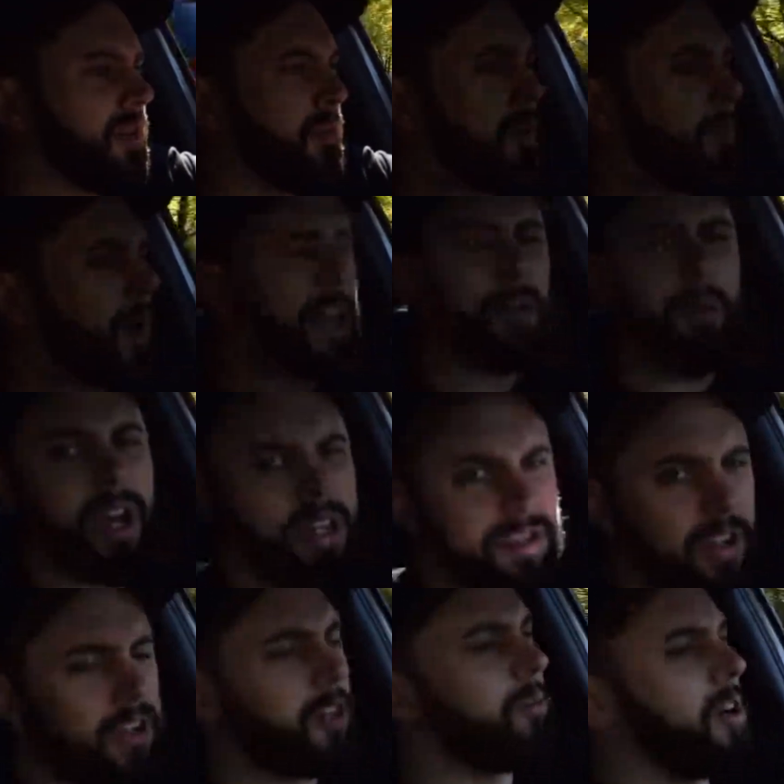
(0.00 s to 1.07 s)
Which, by the way,
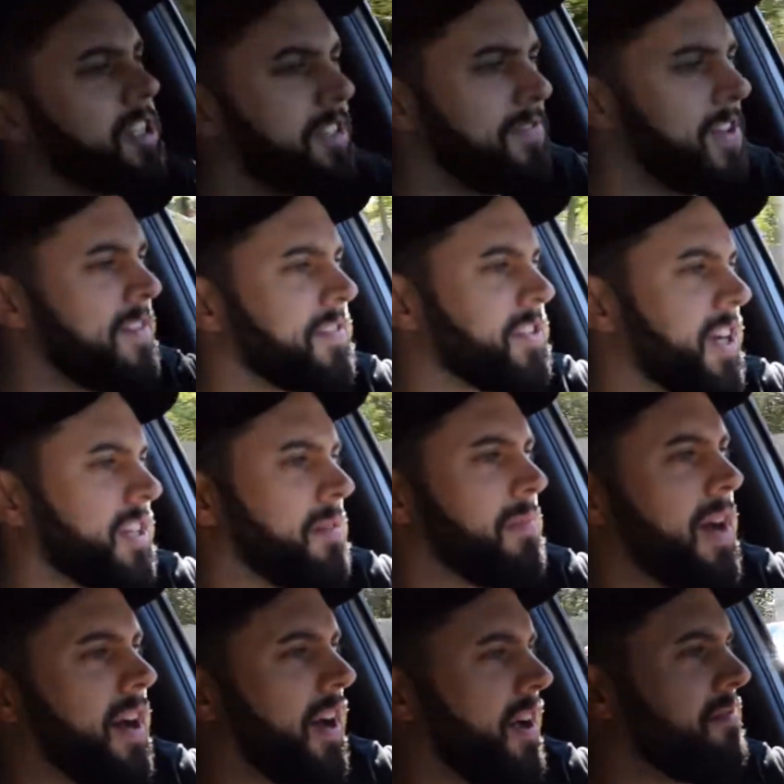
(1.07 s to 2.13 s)
Circuit Works, if you haven't checked them
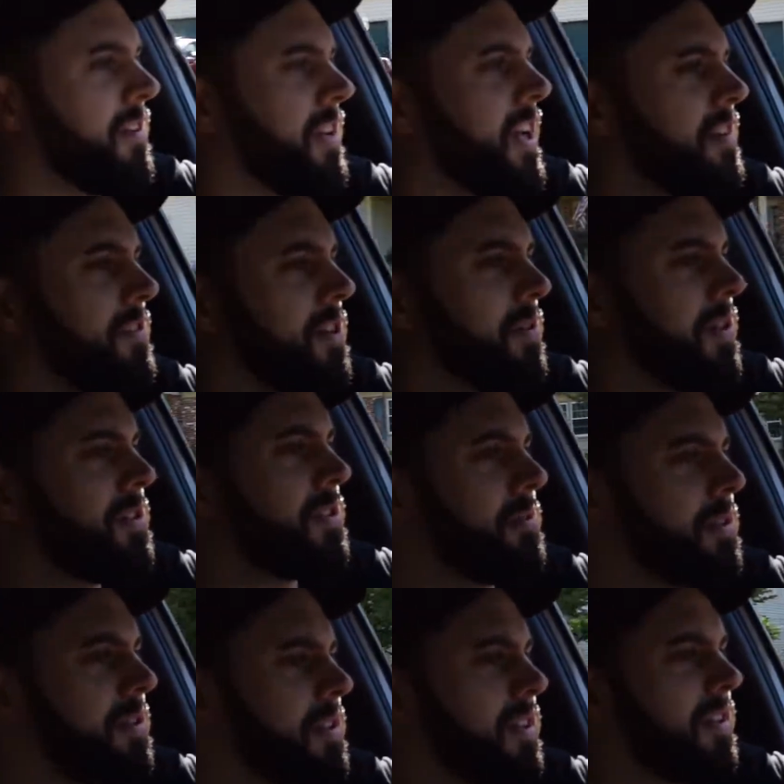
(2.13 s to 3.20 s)
out, I really have no issue
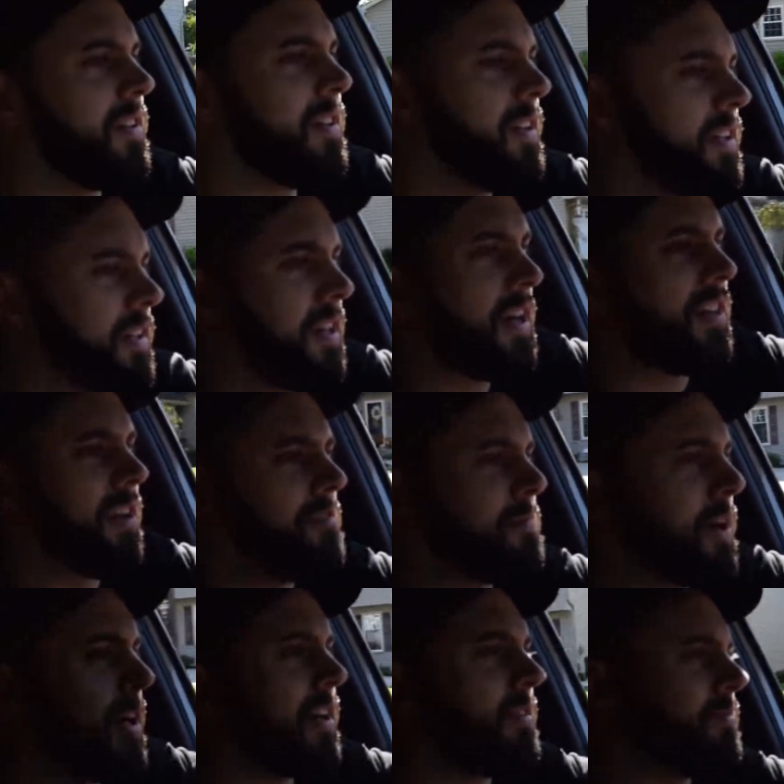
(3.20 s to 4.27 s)
with it. I love
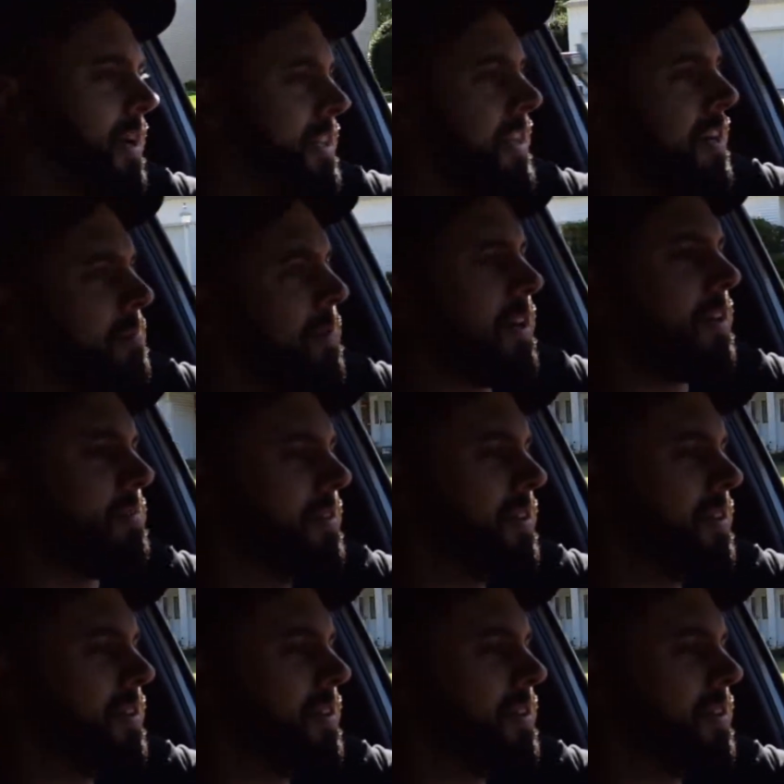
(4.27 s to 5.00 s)
my downpipe.